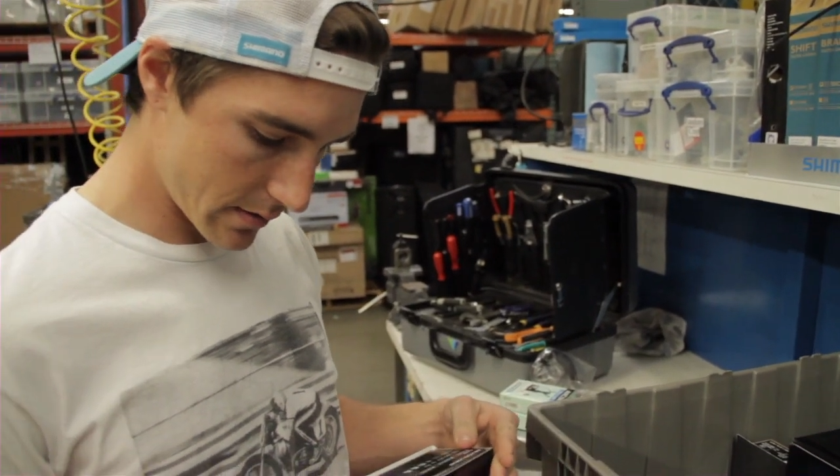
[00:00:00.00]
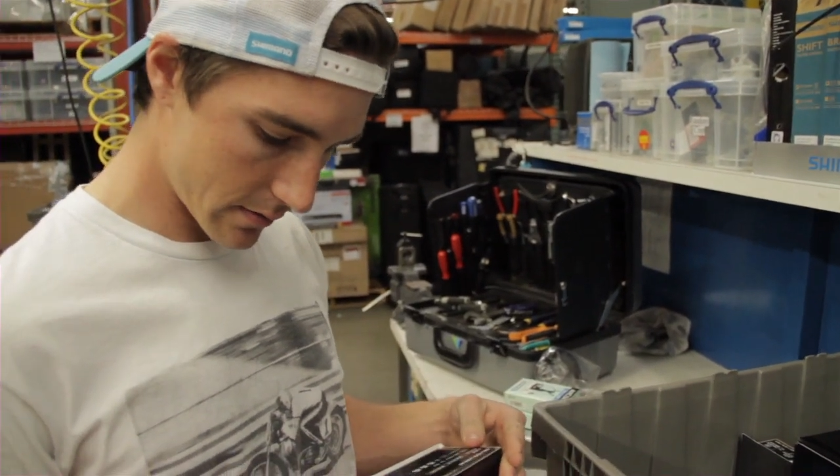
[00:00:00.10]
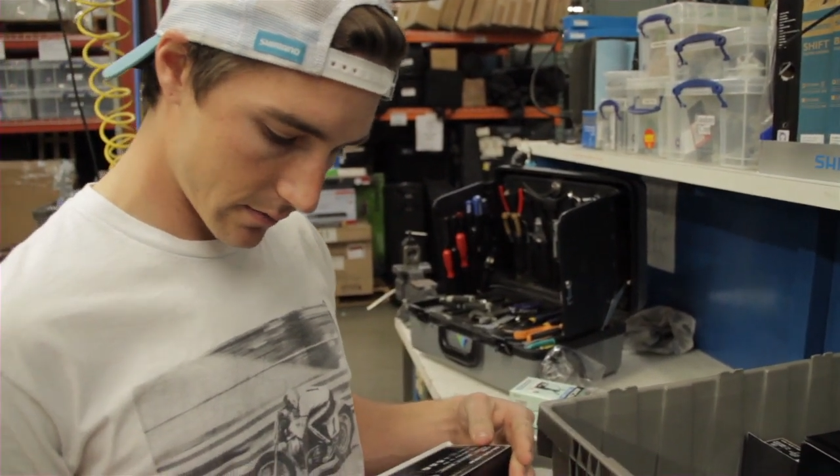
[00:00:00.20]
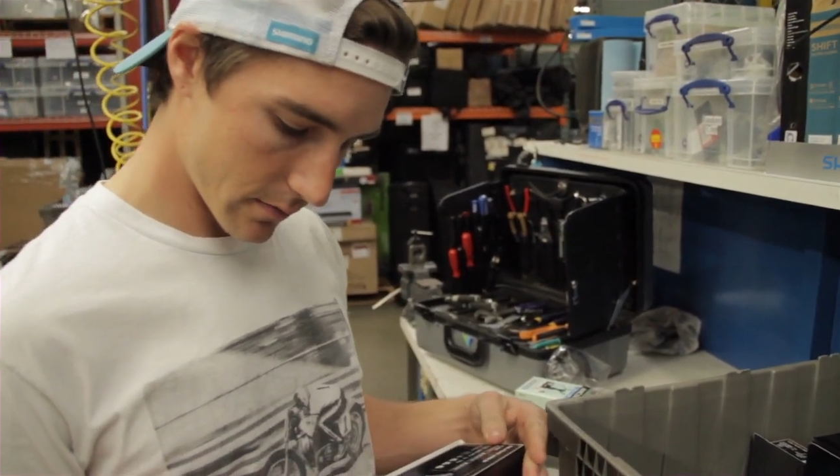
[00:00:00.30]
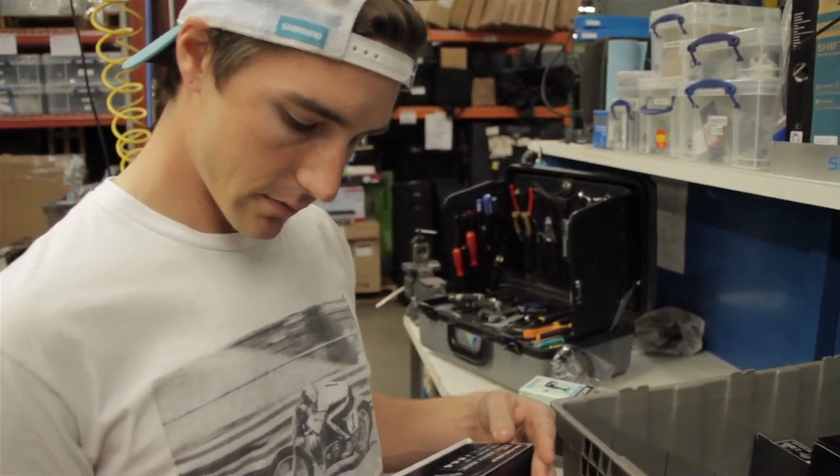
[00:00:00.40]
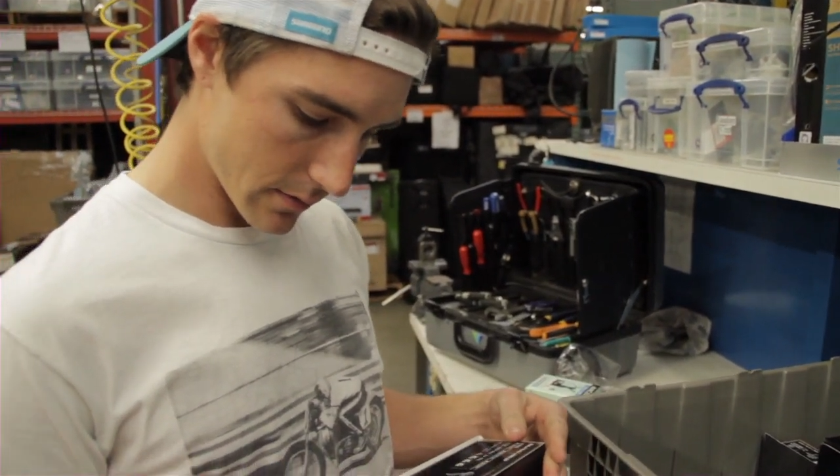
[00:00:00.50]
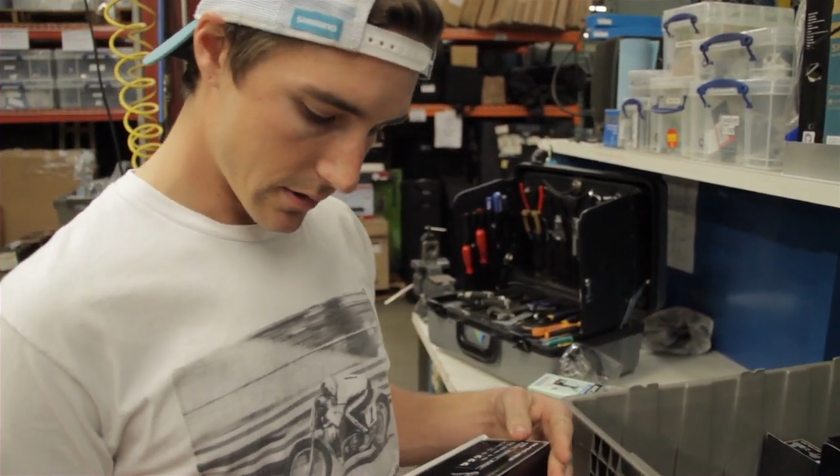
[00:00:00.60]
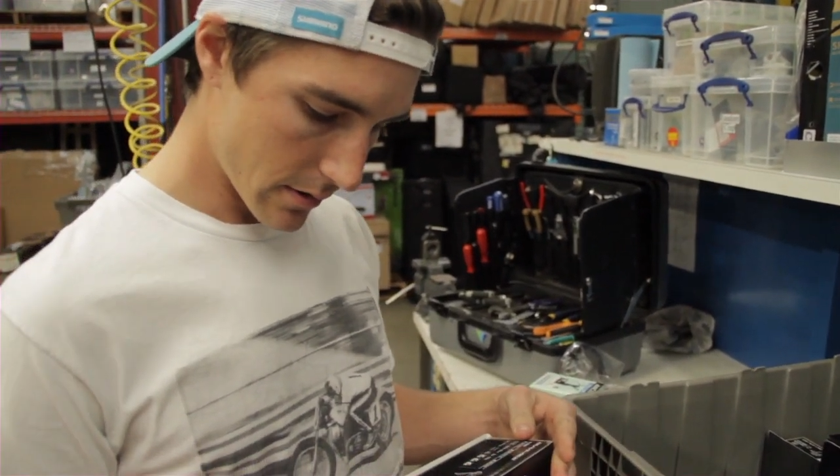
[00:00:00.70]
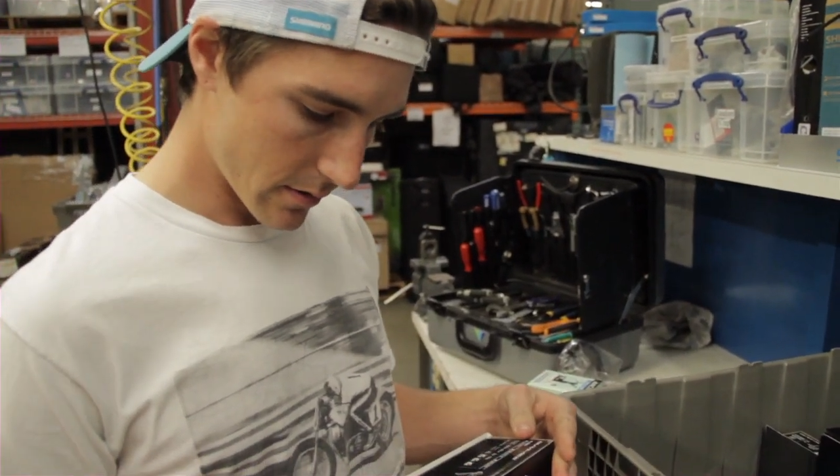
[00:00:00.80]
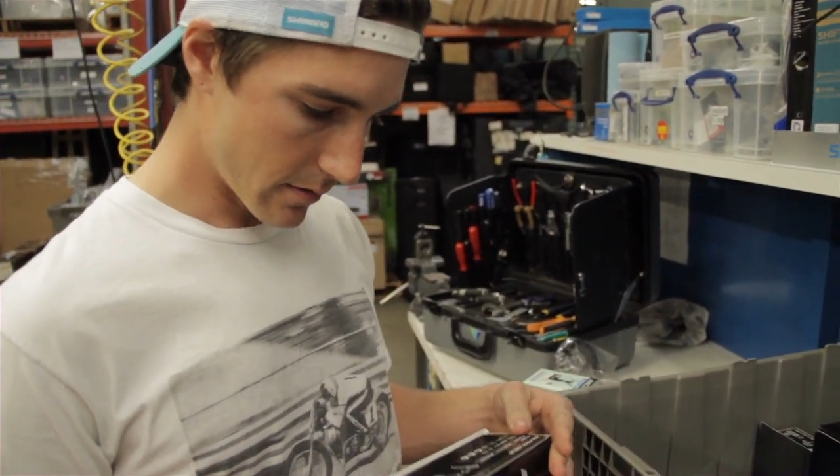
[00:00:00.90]

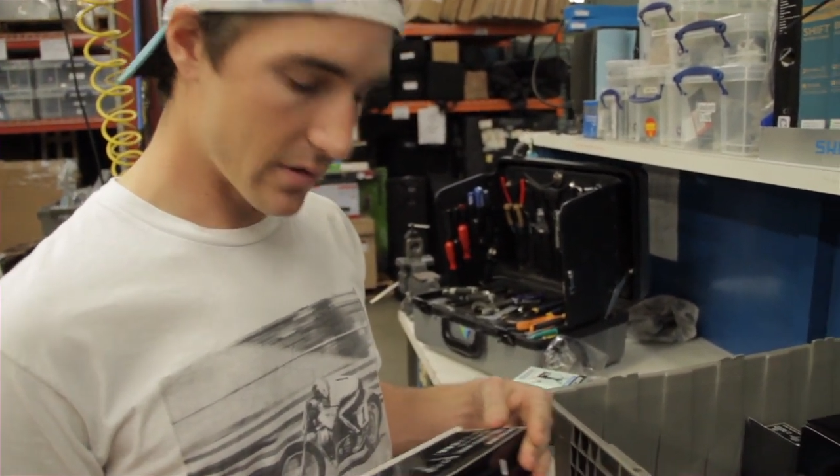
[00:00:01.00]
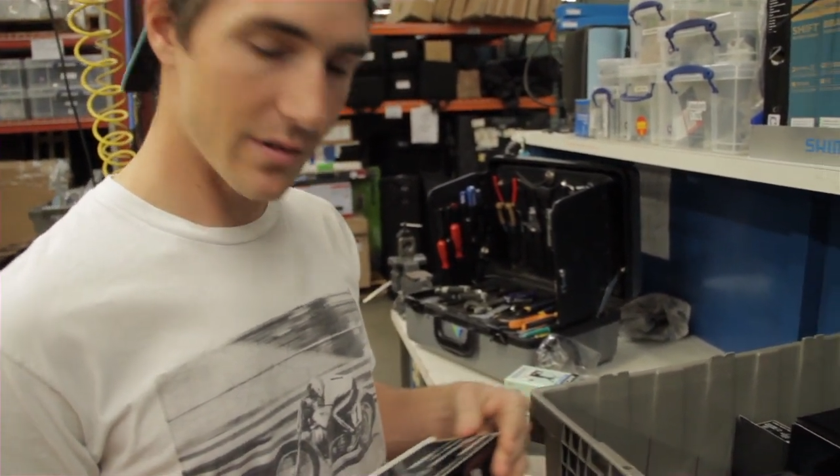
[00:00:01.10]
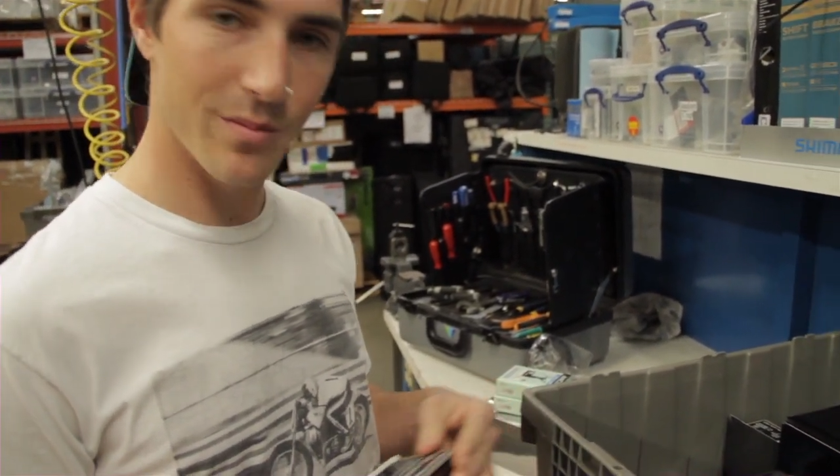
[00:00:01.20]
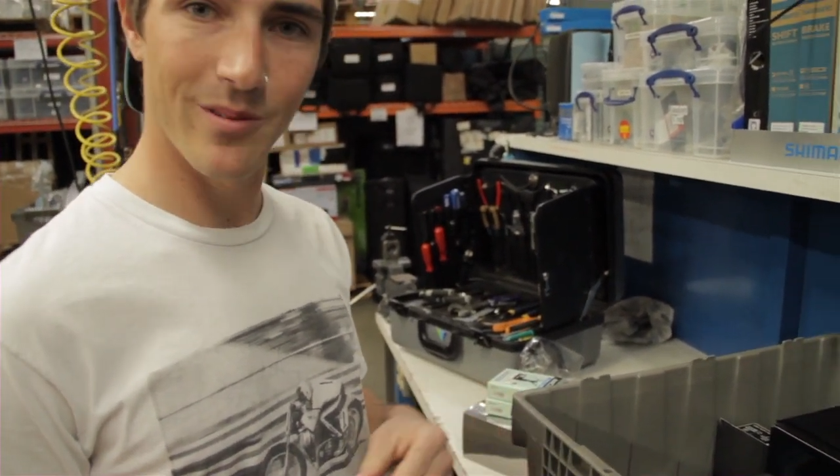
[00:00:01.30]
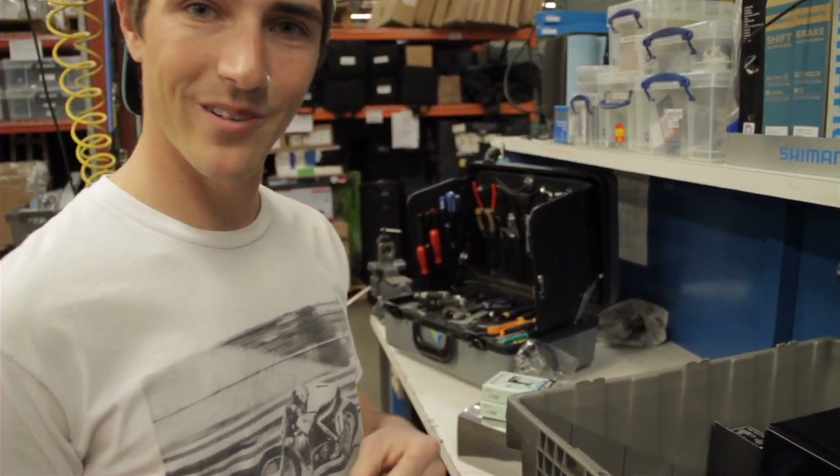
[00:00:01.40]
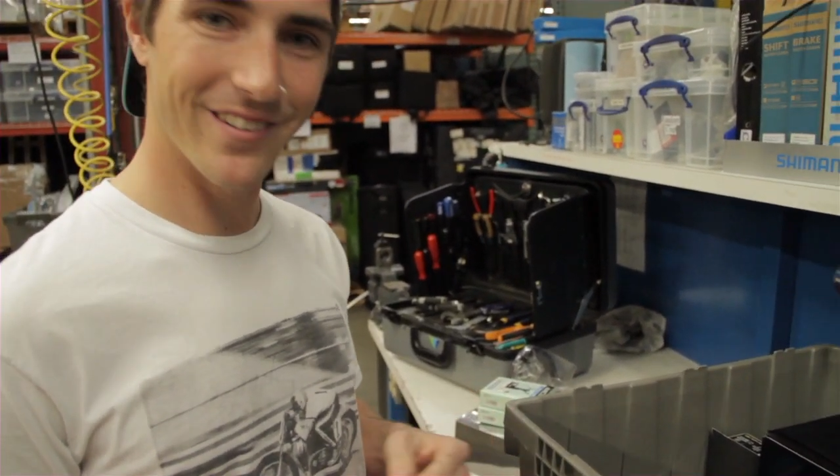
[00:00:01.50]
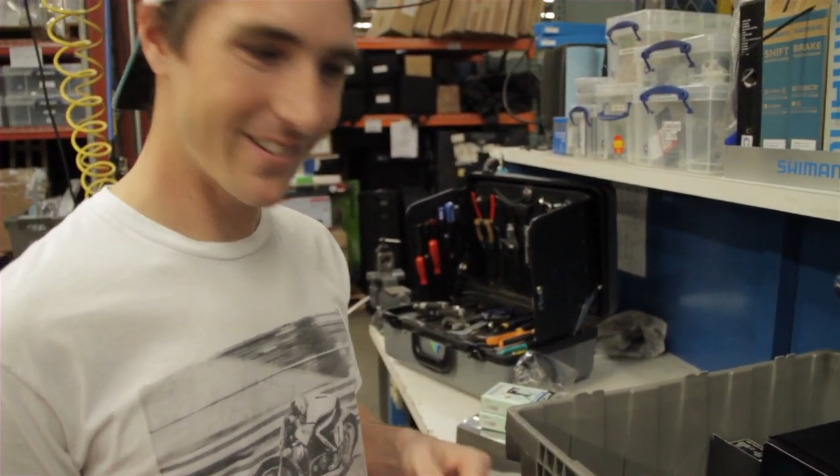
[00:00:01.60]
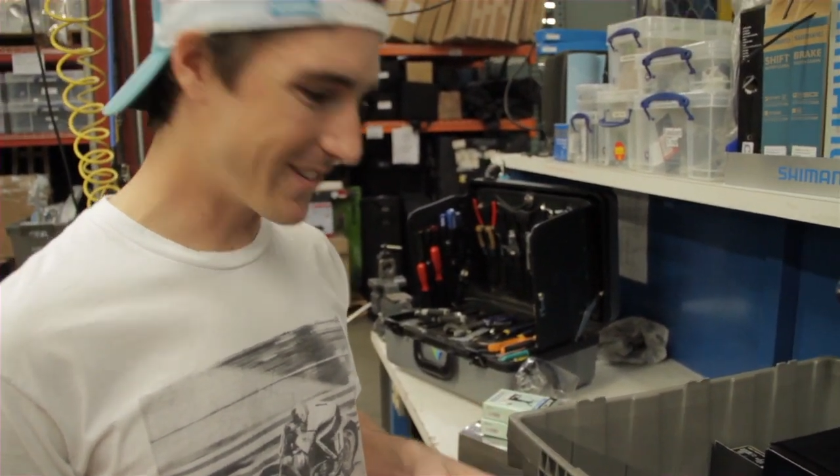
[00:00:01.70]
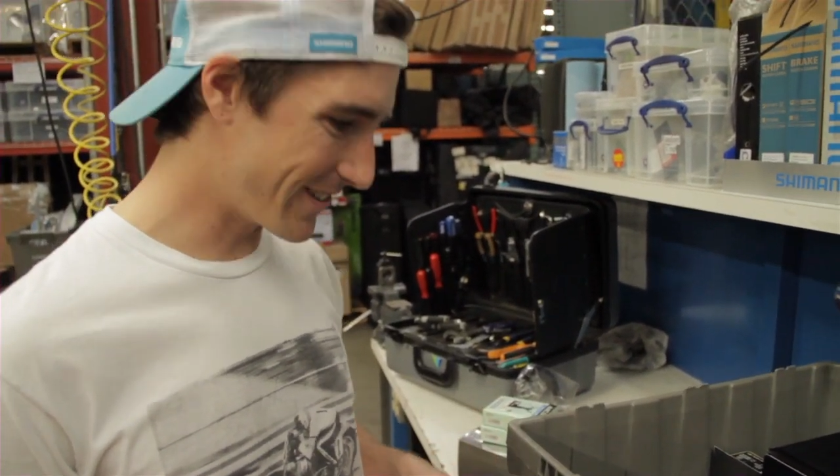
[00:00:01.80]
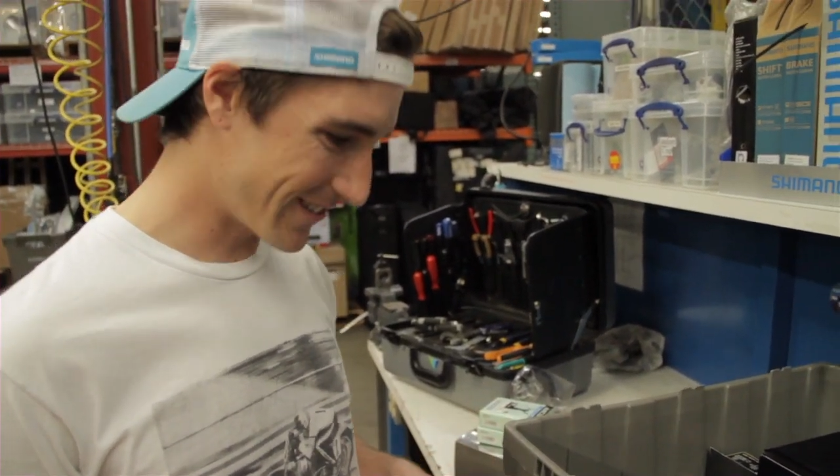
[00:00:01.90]
which is pretty
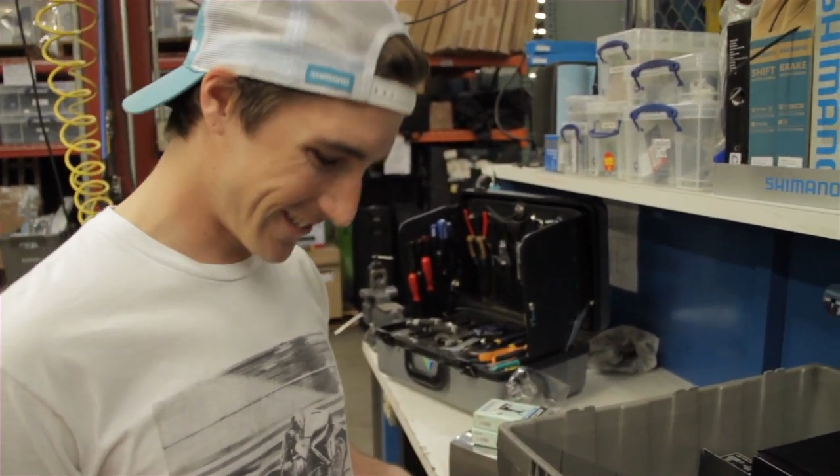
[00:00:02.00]
cool.